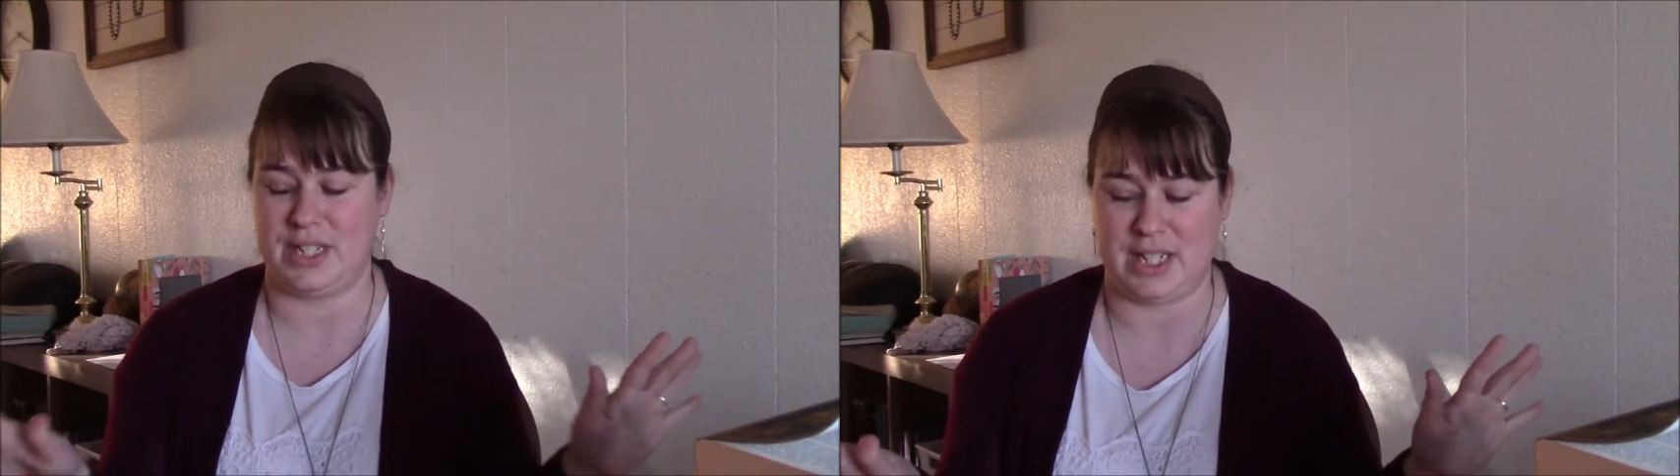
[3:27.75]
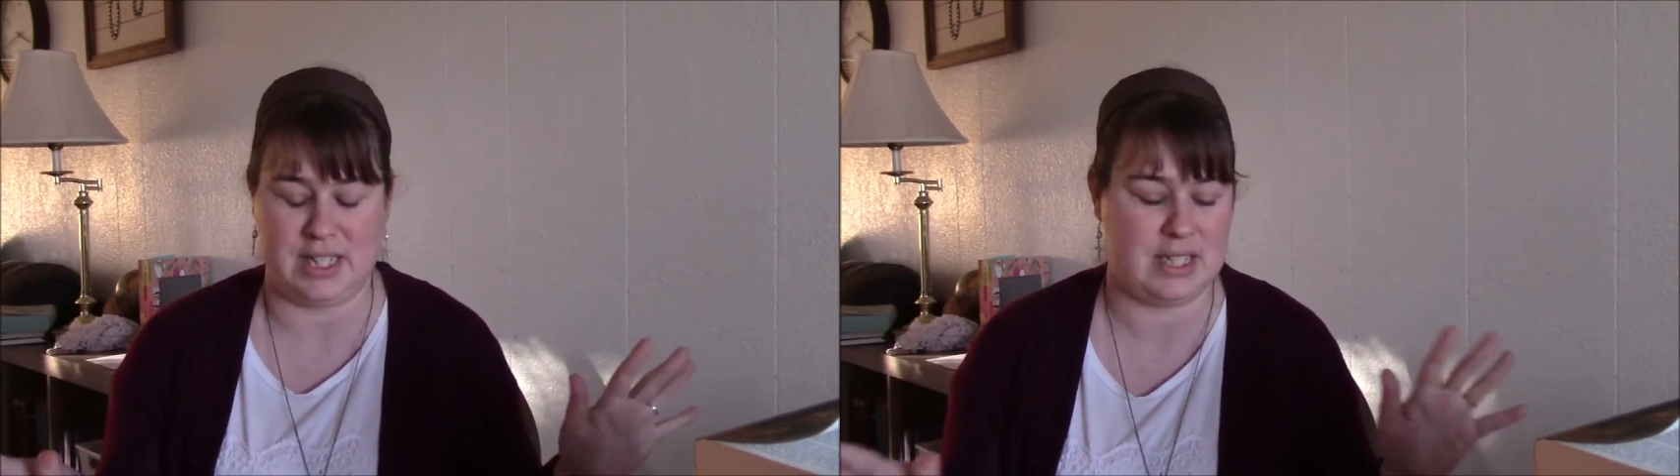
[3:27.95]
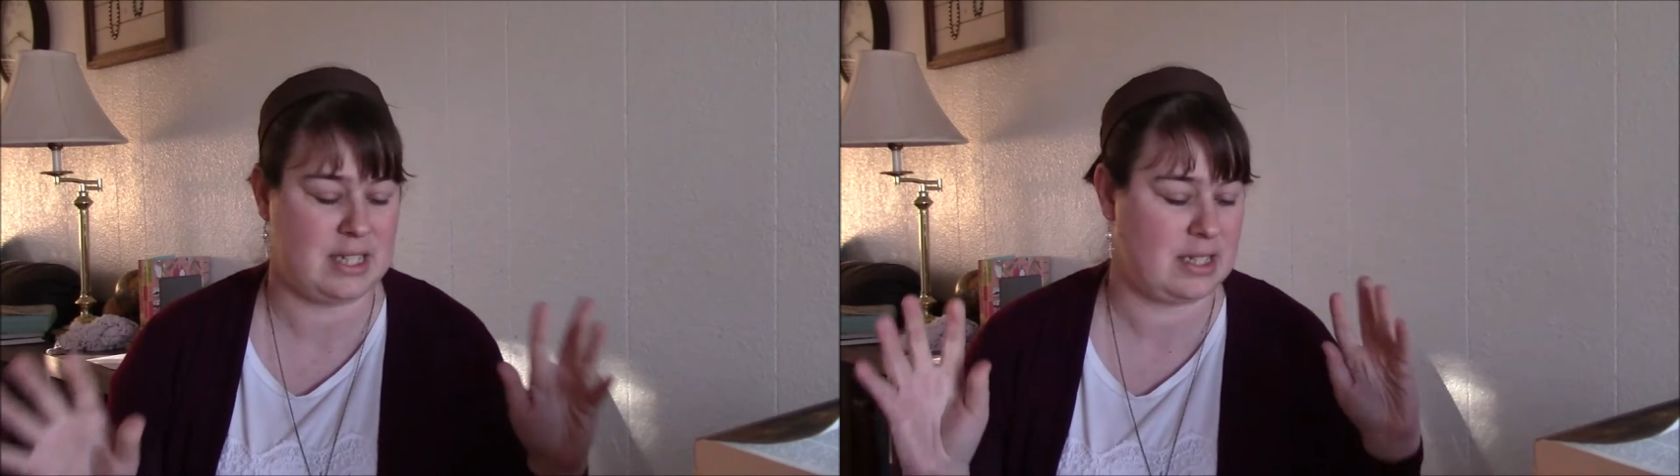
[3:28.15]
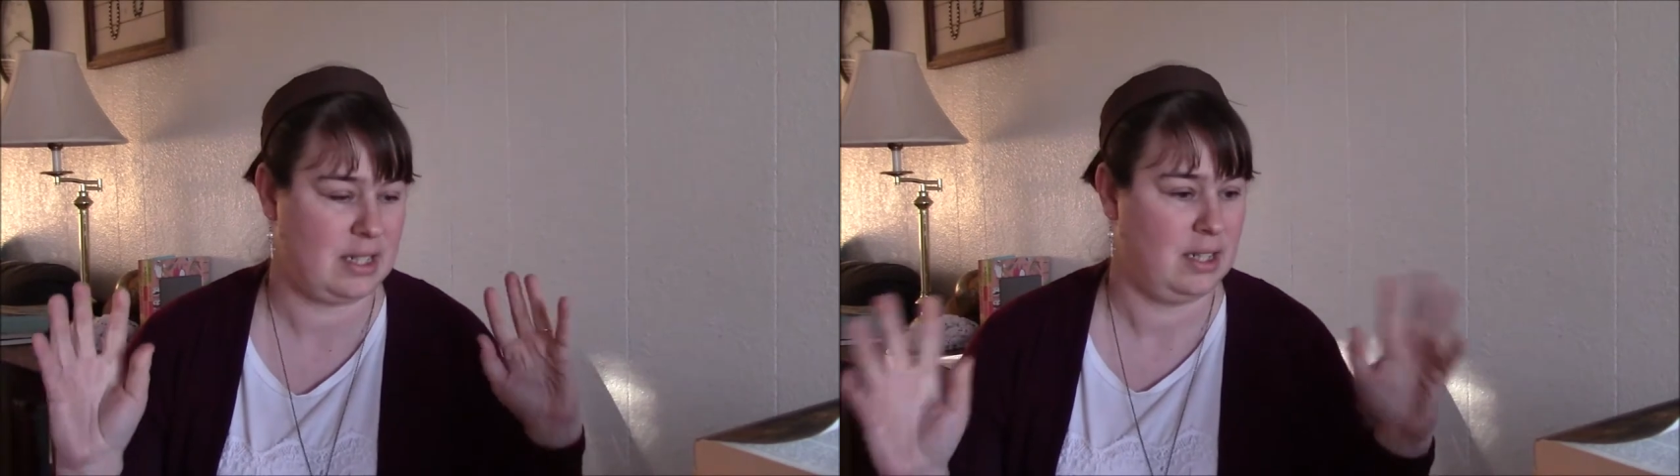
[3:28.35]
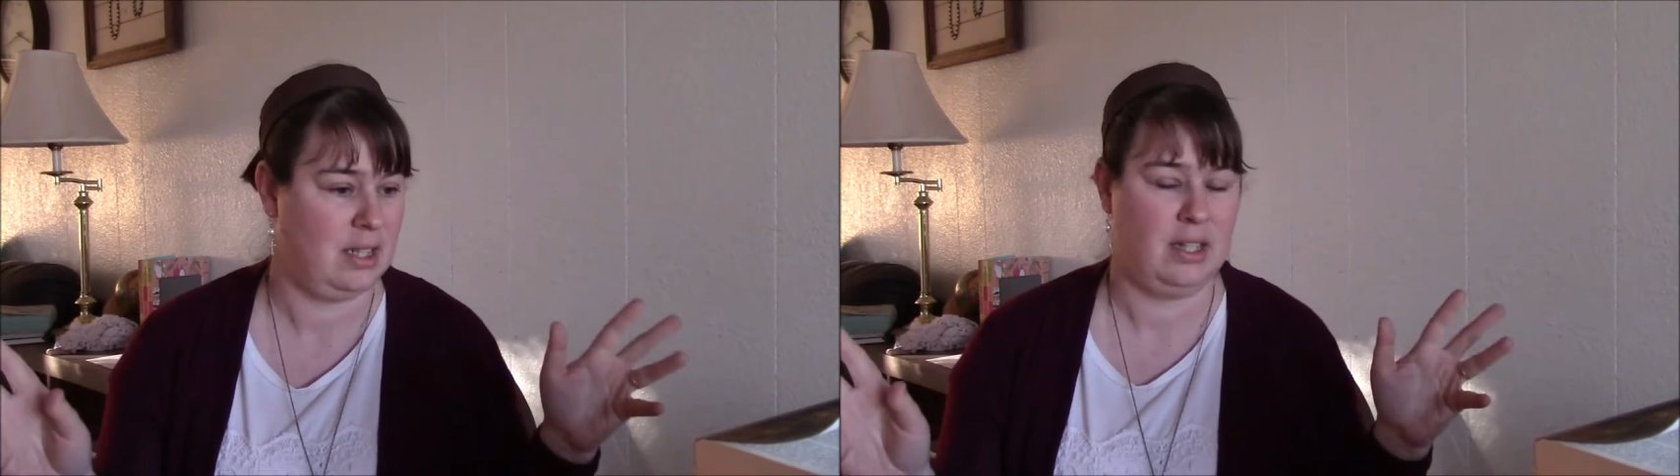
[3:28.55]
Dickens
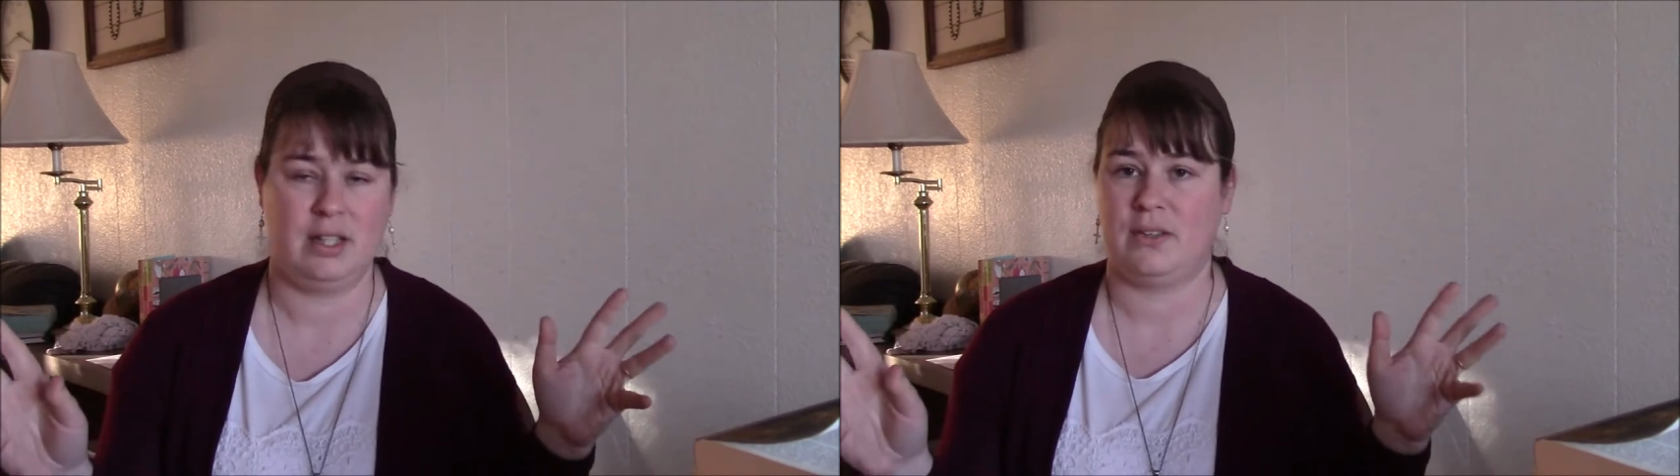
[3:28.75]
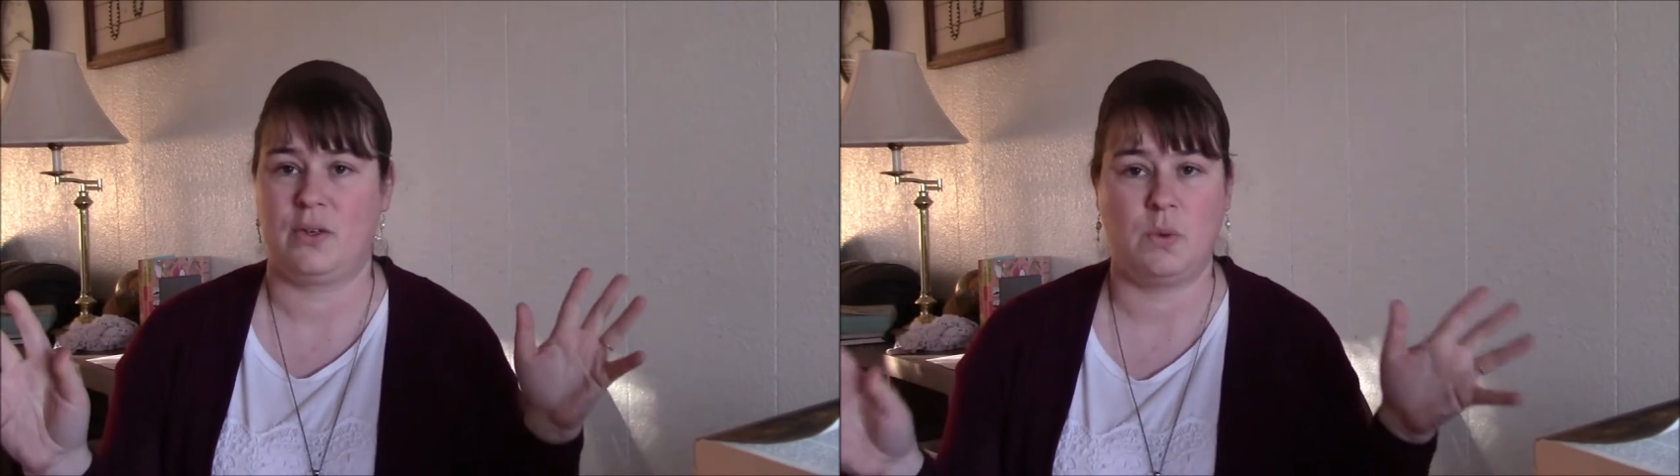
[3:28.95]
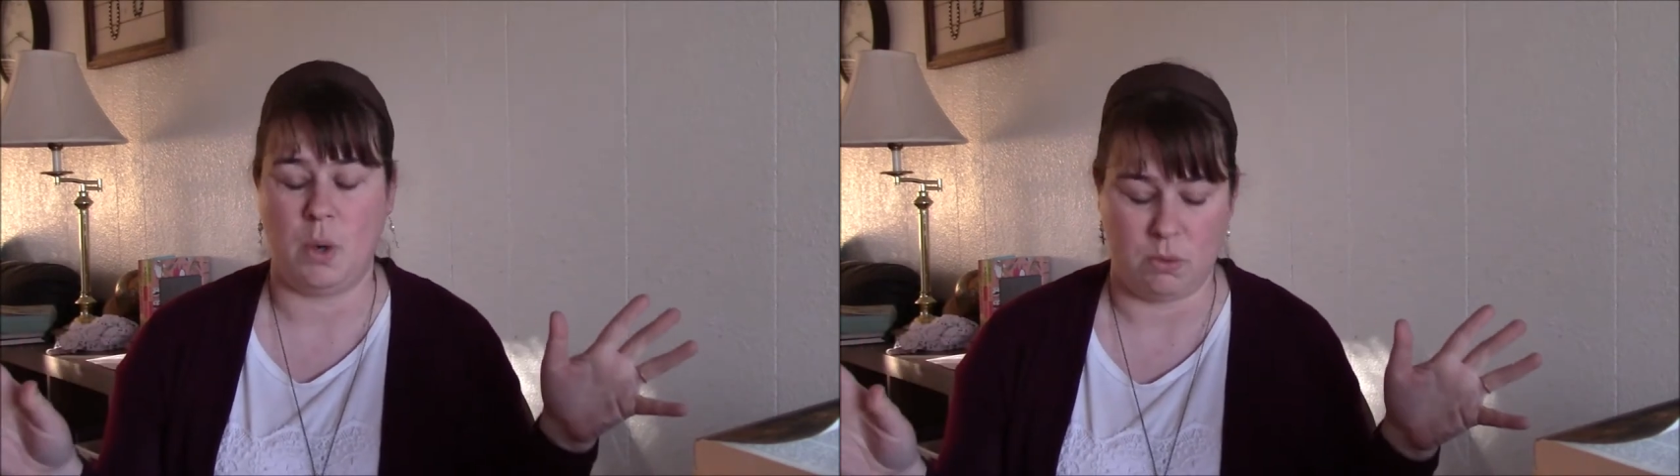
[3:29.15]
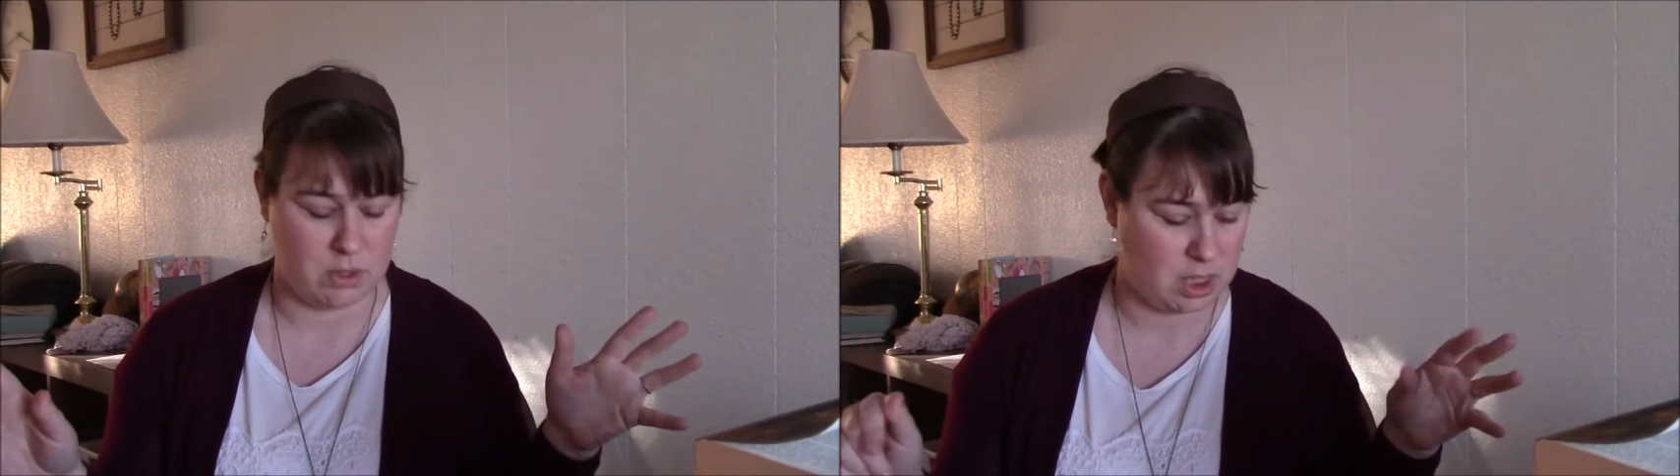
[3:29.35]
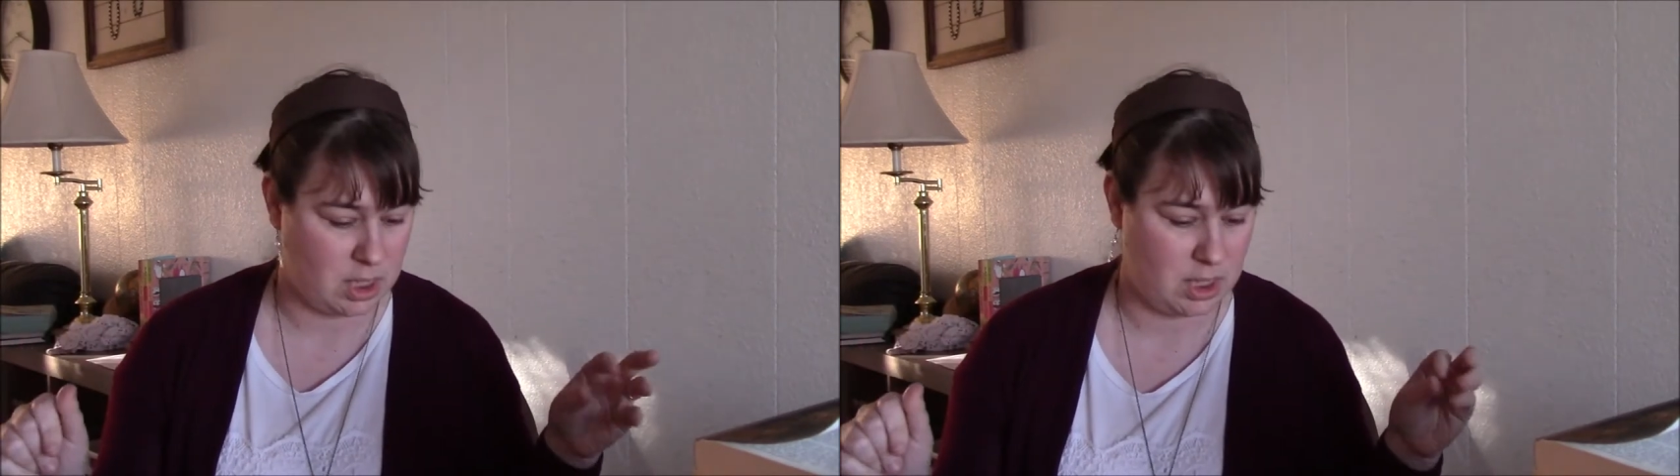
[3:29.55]

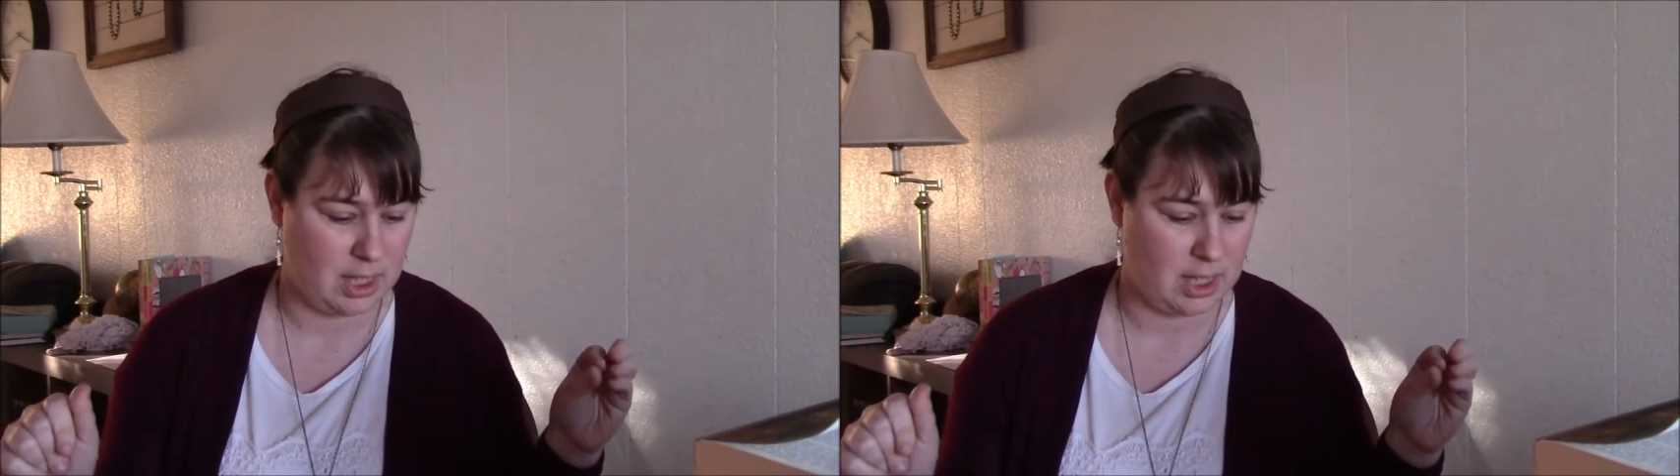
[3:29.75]
quote.